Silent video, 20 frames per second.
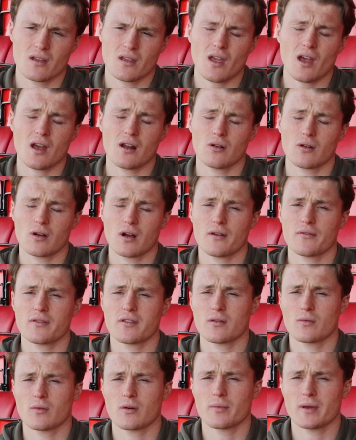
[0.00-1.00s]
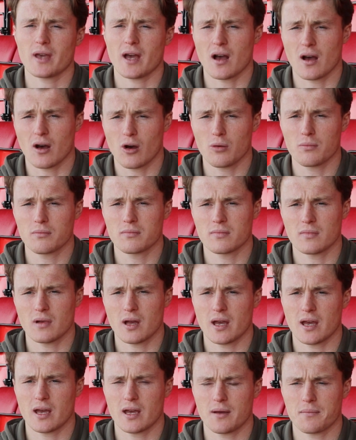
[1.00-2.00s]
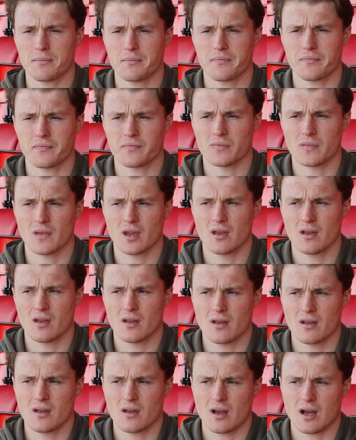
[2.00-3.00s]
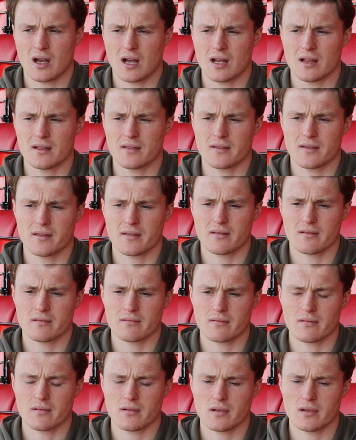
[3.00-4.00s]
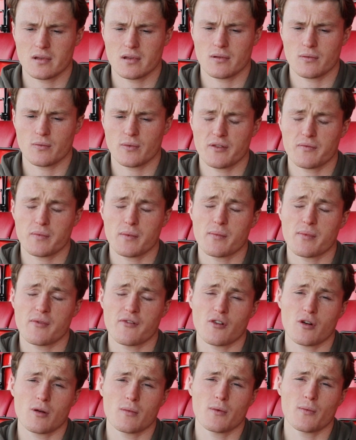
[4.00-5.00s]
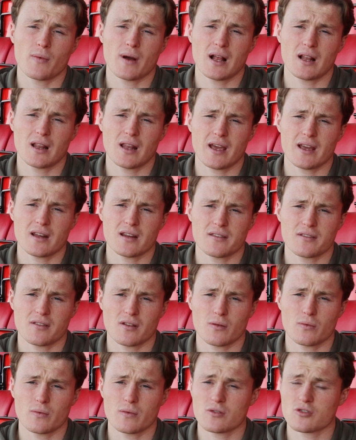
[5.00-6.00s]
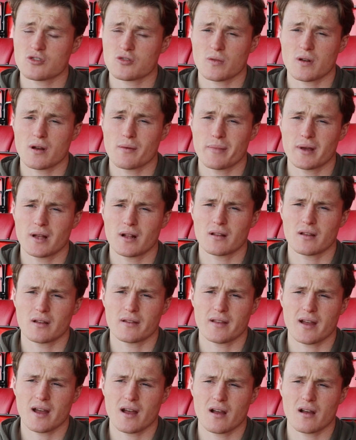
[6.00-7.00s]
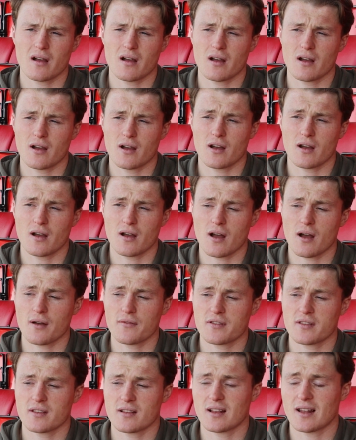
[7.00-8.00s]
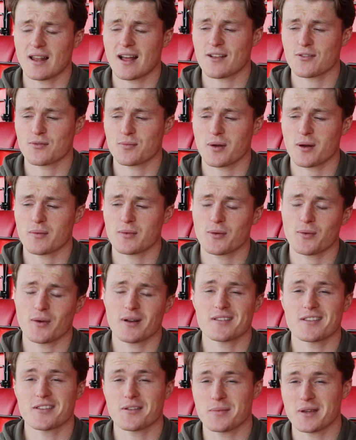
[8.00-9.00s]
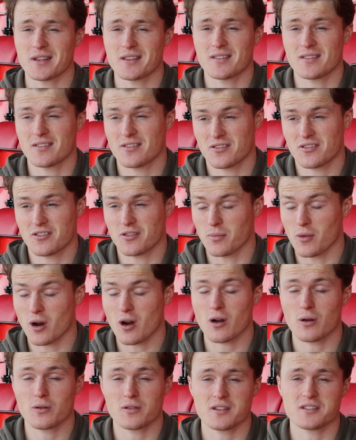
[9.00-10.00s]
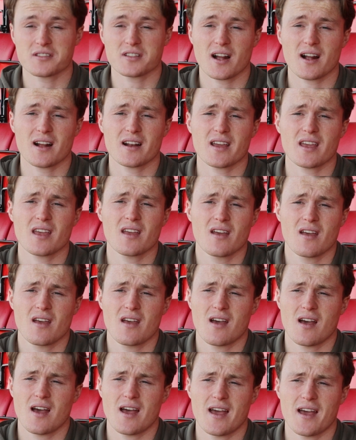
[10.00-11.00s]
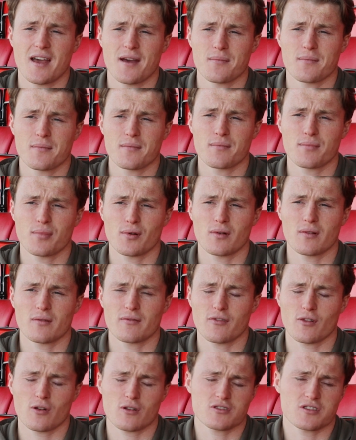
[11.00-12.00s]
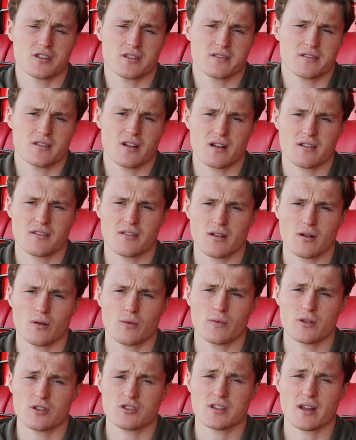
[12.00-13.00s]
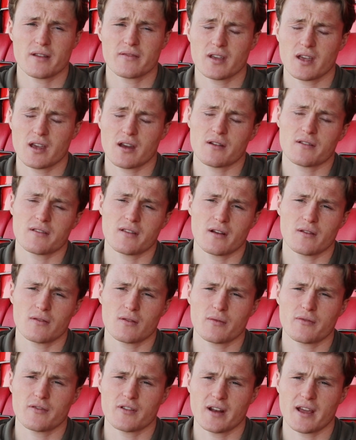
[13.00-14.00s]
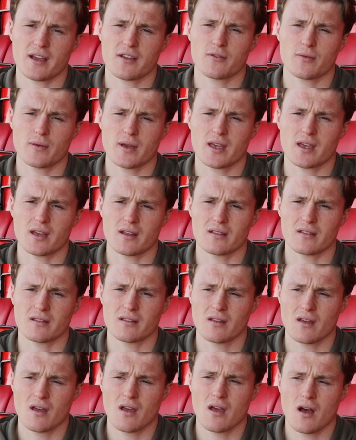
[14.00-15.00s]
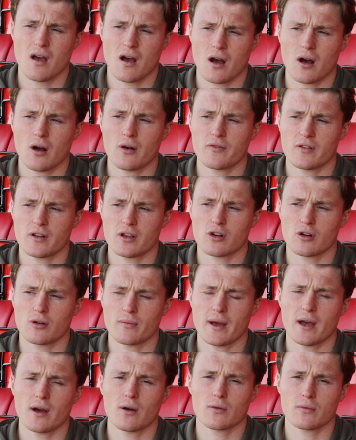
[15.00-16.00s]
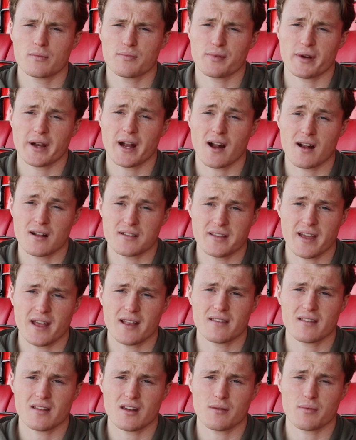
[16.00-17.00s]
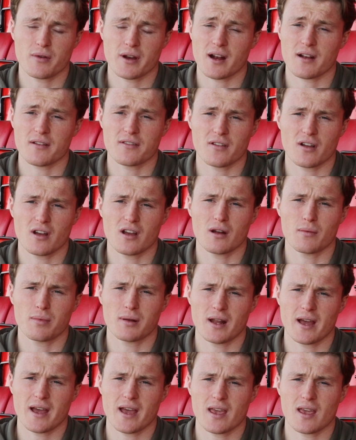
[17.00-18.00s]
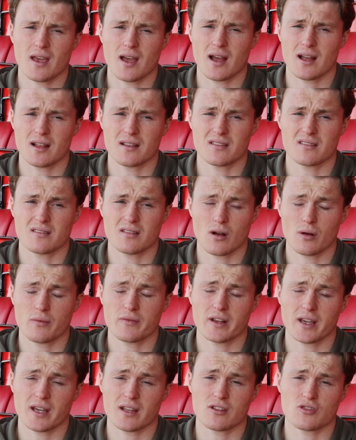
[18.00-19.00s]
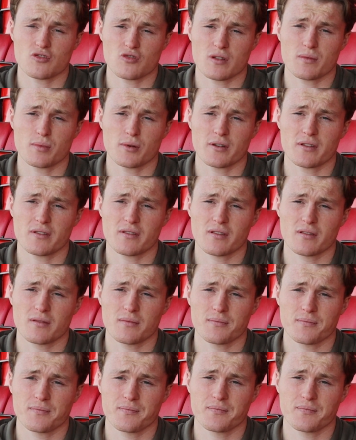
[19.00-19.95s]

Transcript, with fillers: Yeah, look, obviously we'll be at home. Um, and we've been performing well lately, so we just want to build on that. Obviously, the lads would probably want it to be tomorrow, this Saturday, um, but unfortunately, it's not. So we just have to gear ourselves up for next week and hopefully come out, bring our intensity, bring our style of play, and hopefully get the three points.